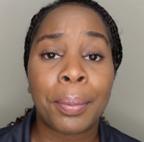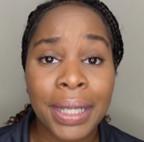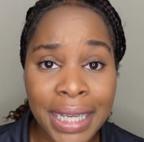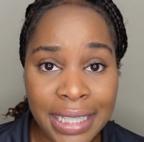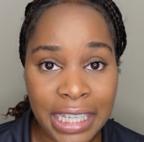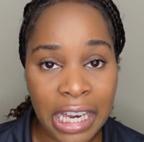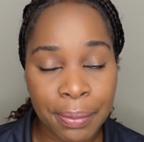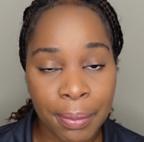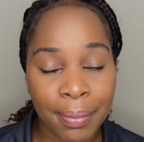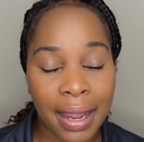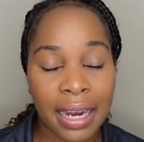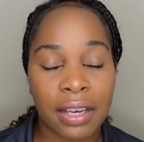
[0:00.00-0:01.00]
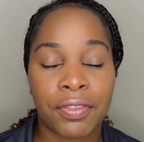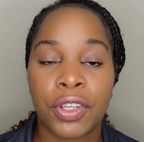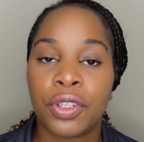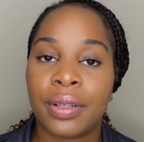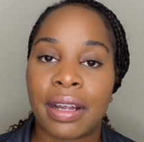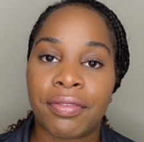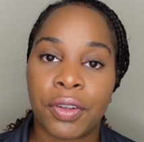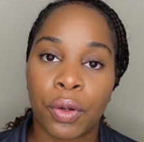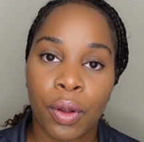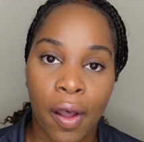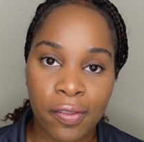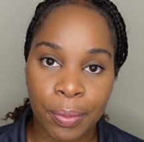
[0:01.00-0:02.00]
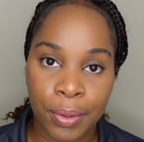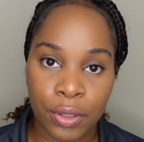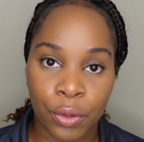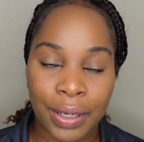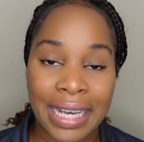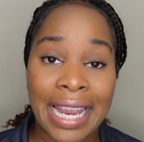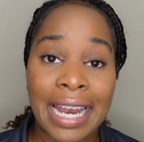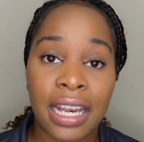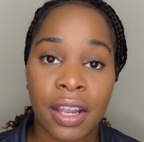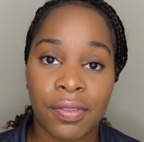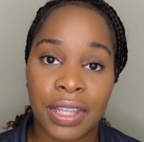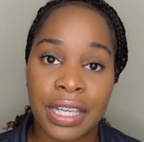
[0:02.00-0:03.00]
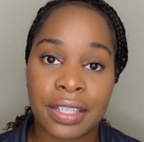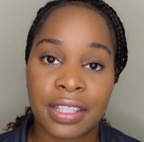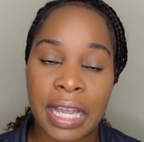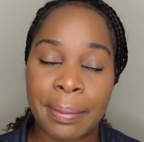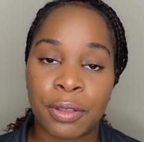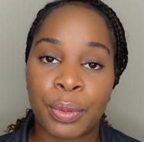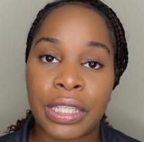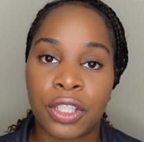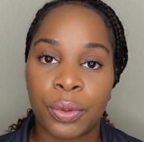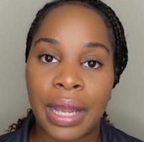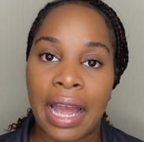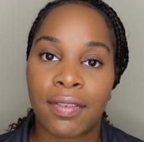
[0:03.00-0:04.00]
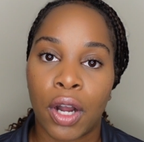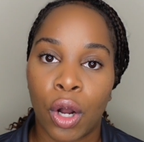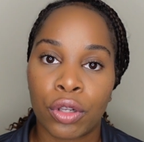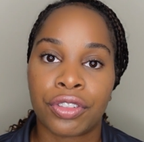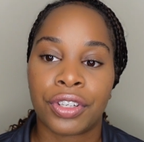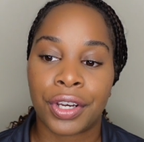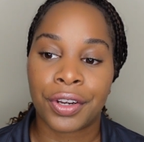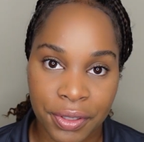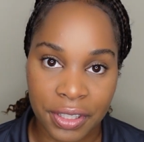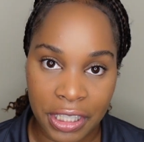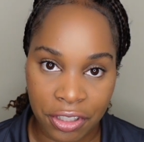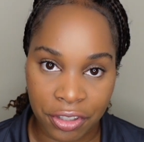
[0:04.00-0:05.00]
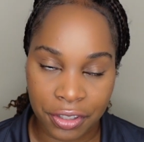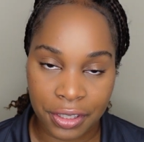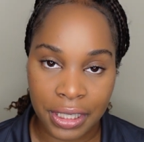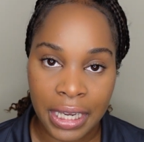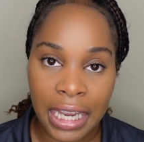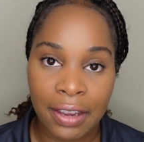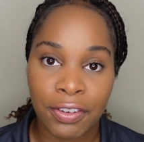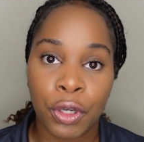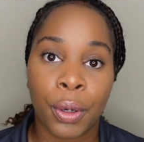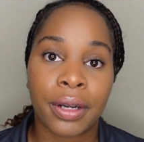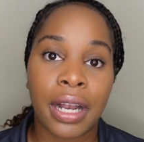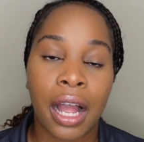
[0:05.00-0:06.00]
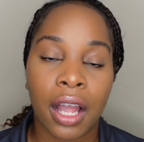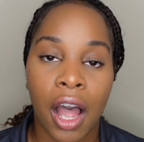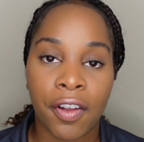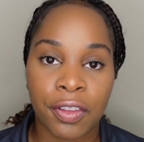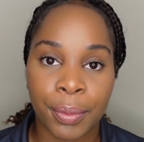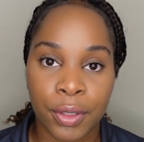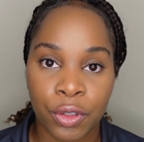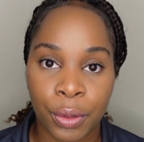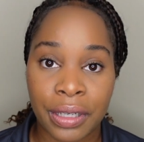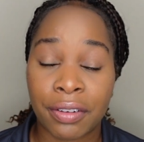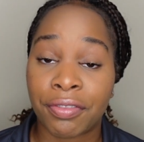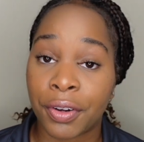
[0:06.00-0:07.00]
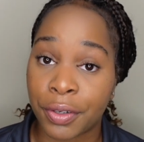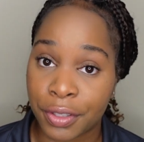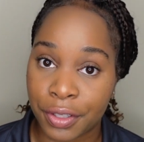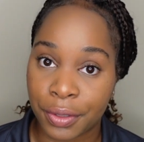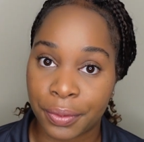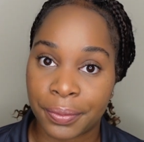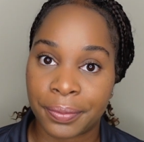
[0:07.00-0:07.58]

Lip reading: Please keep in mind, if you do not feel comfortable doing any of these steps, we do have alternate procedures if you are not comfortable doing the first two.